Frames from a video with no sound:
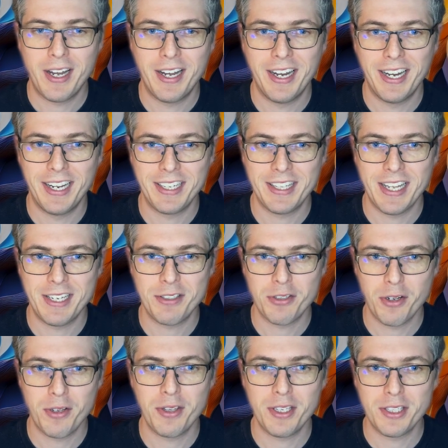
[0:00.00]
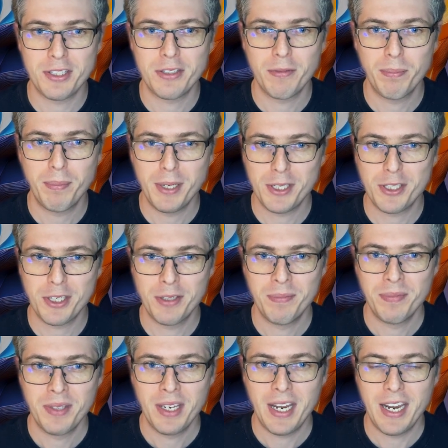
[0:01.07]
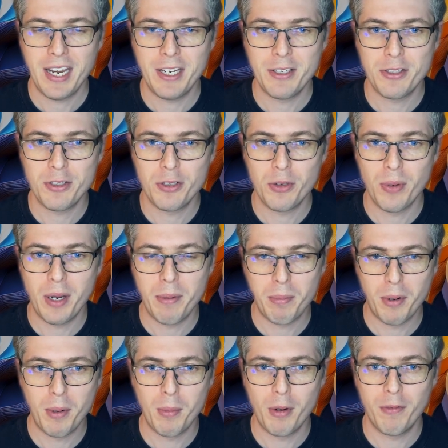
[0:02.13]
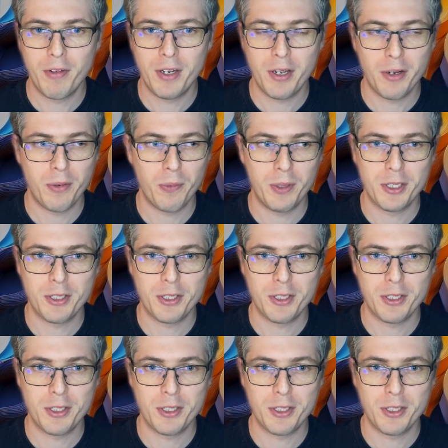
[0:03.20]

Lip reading: I then turned this picture into a promo video with